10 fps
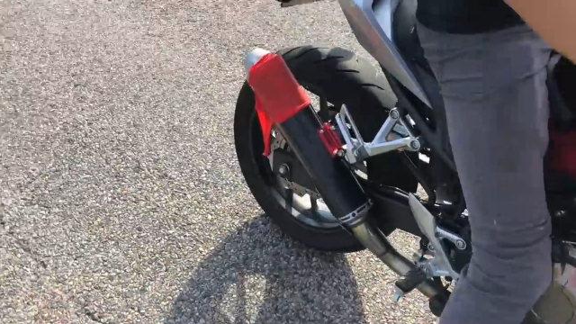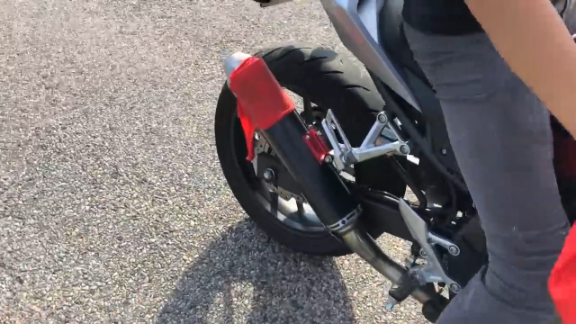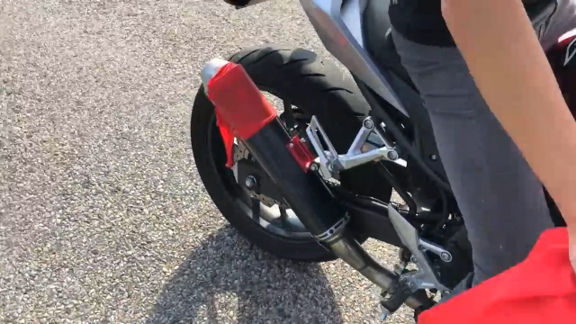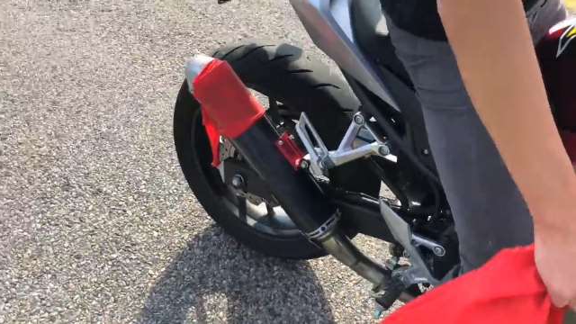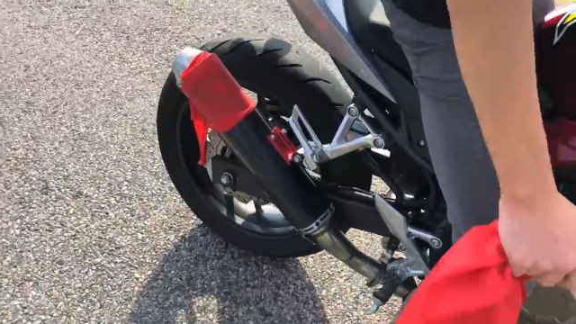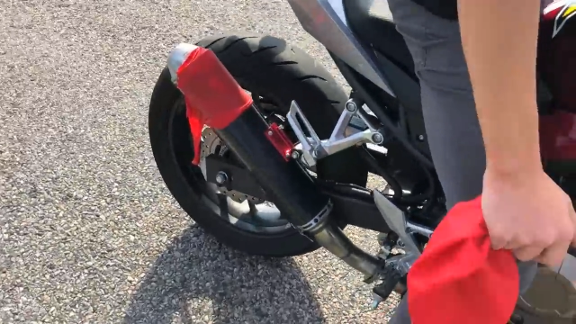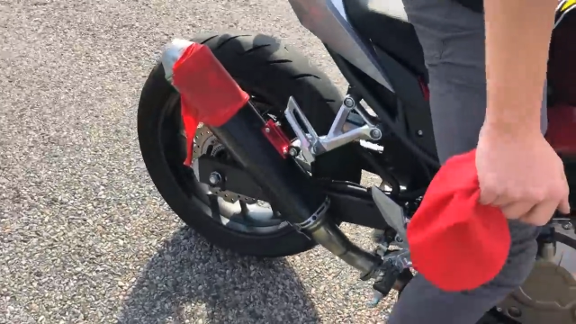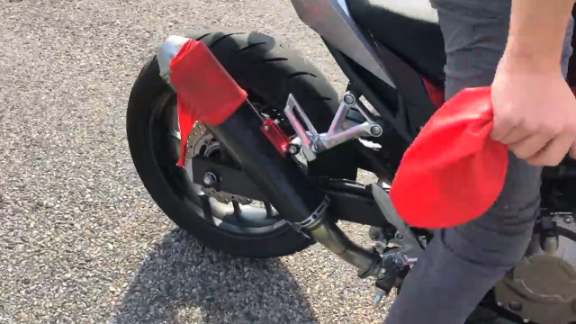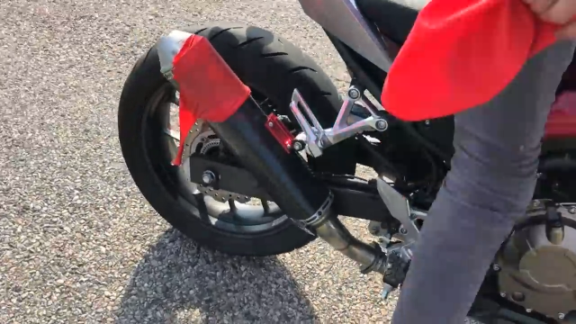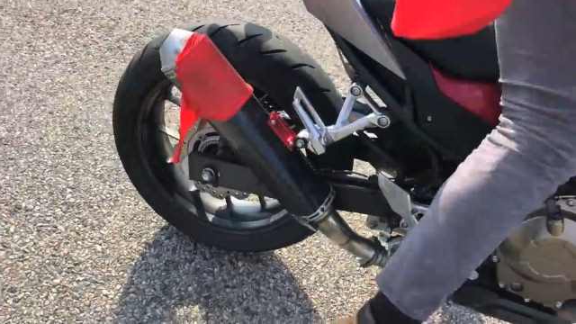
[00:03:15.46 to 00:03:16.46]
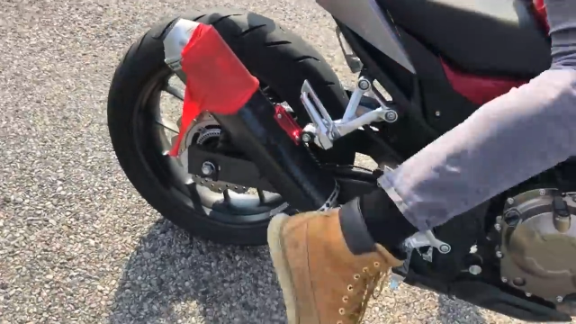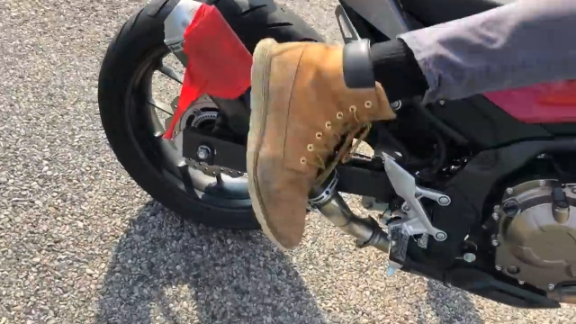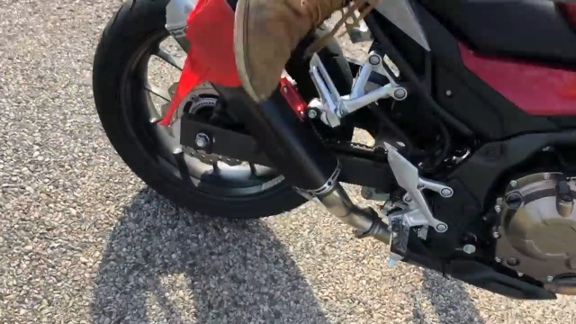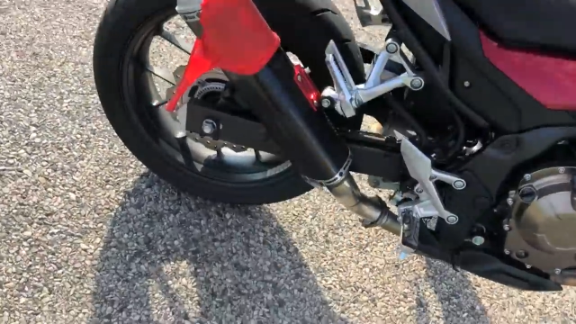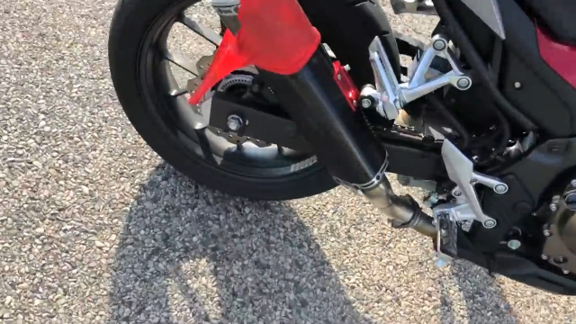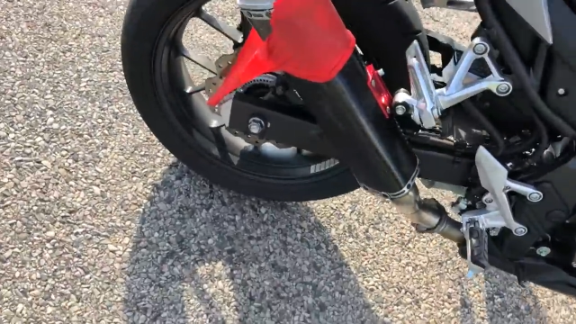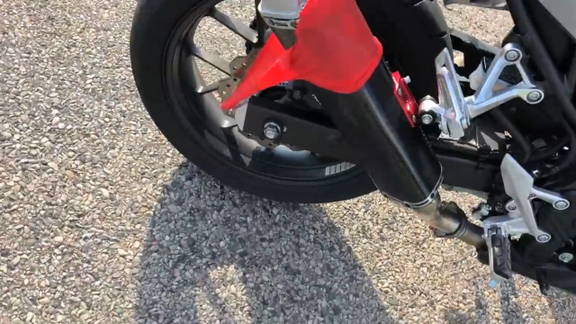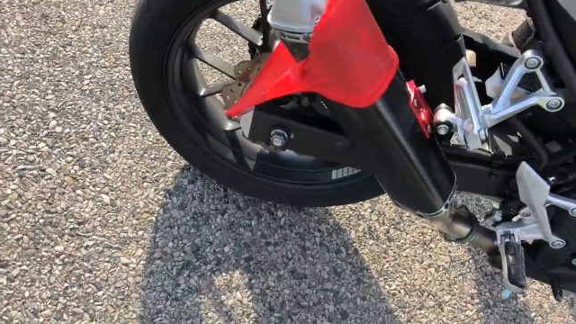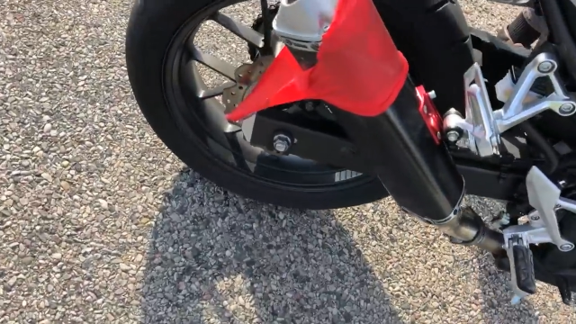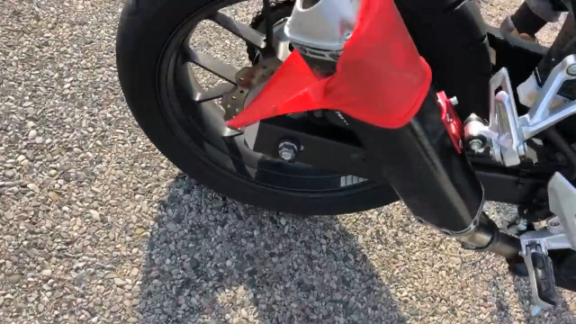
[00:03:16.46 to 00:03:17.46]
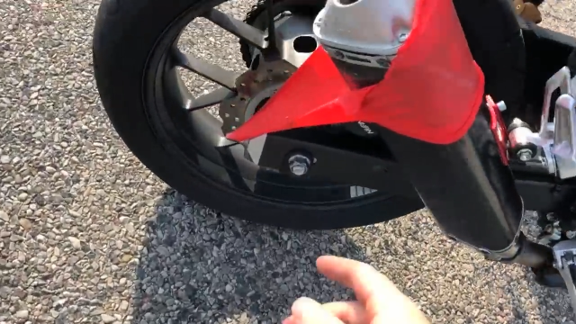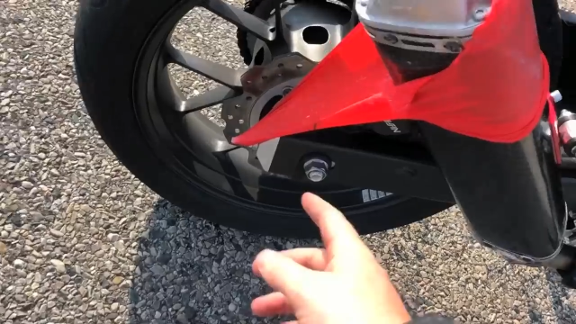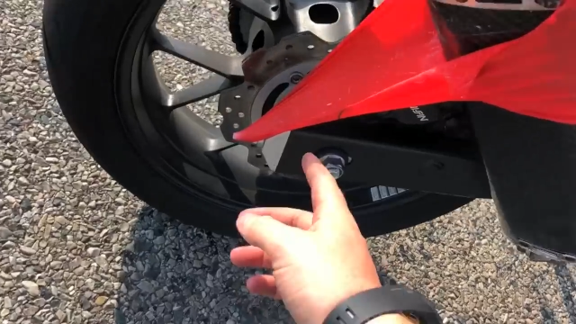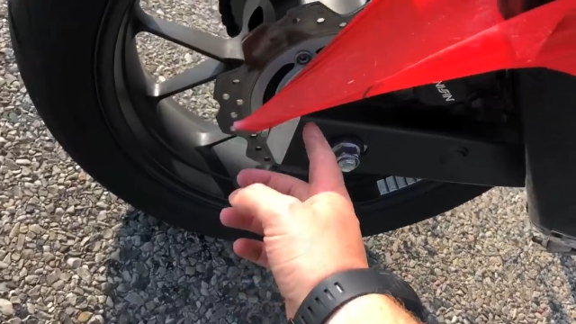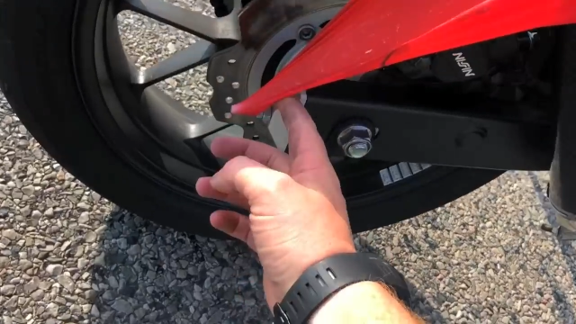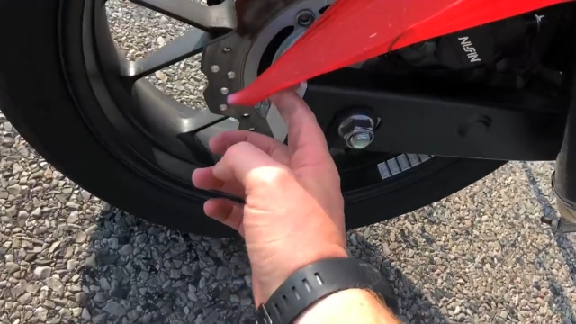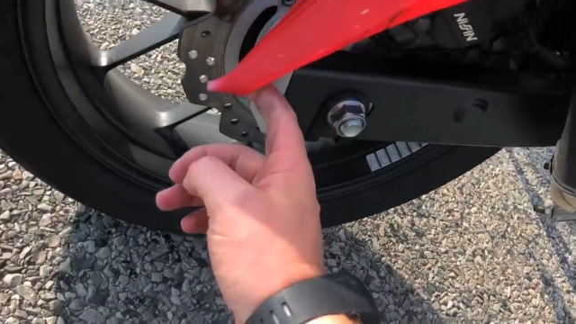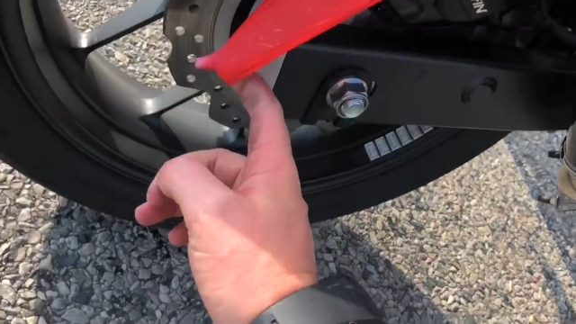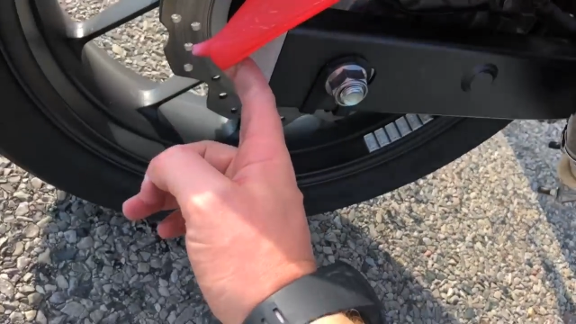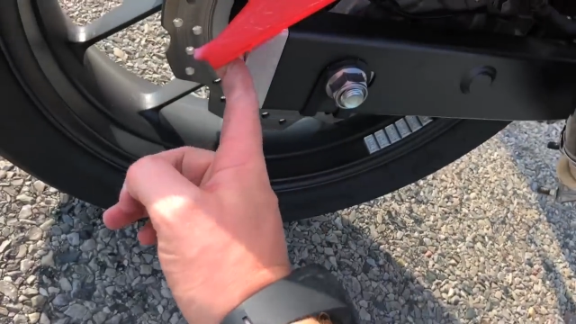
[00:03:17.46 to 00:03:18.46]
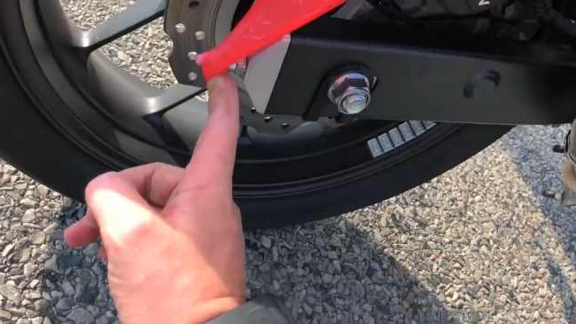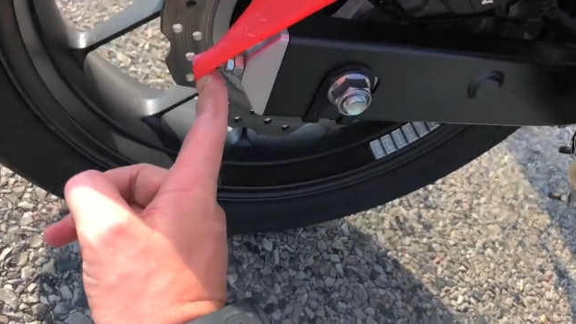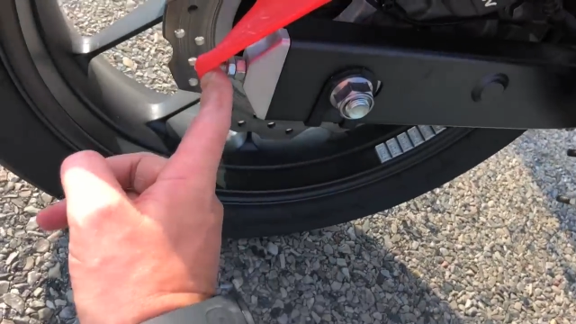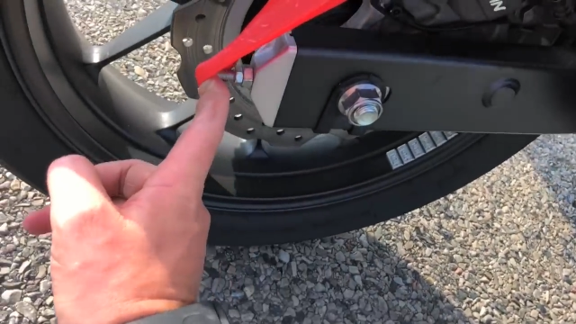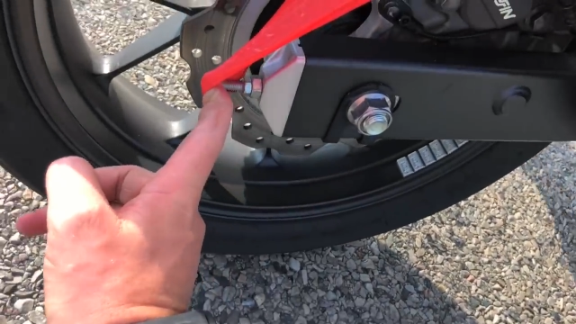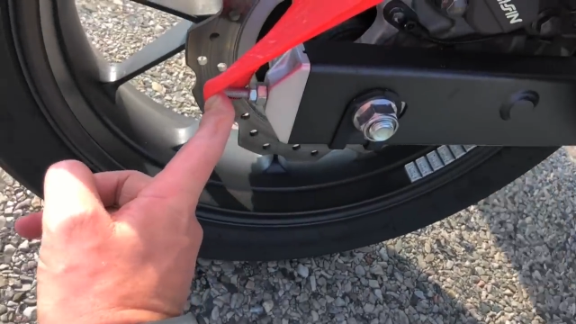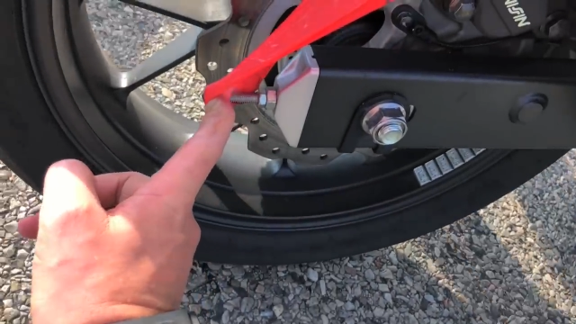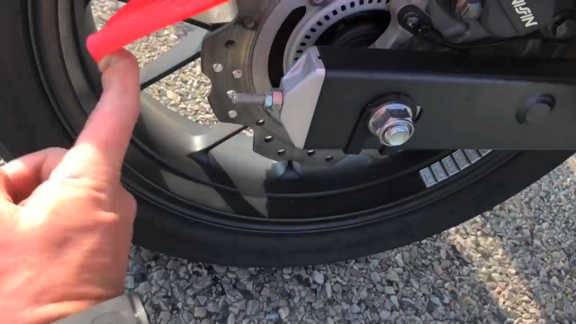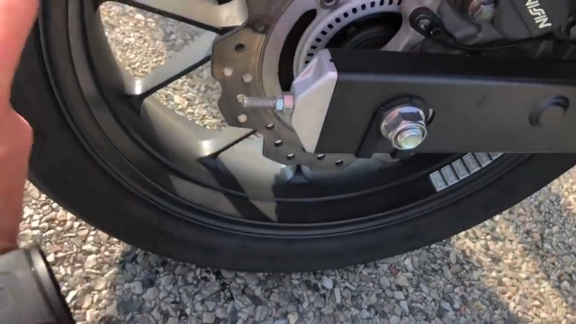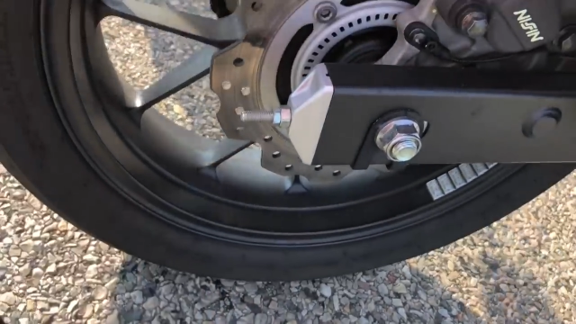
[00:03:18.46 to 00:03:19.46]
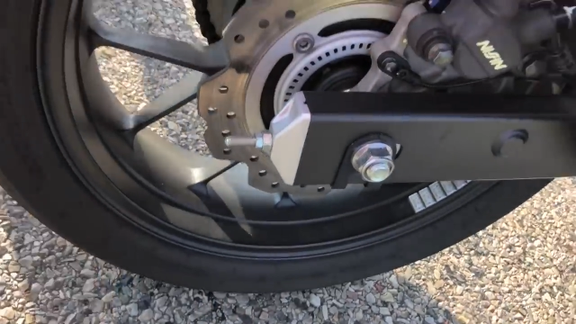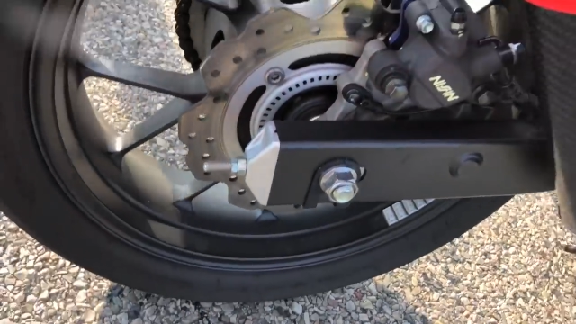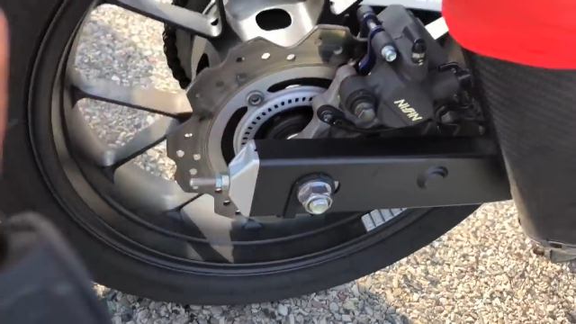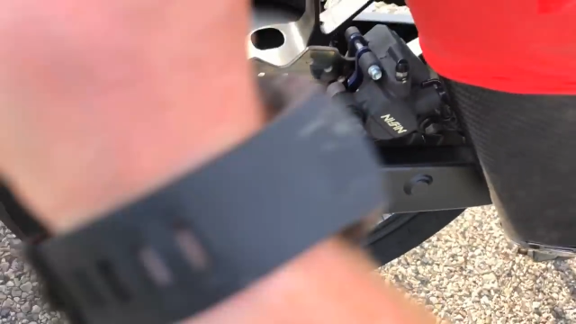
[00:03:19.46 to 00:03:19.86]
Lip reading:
Nobody's mouth can be seen.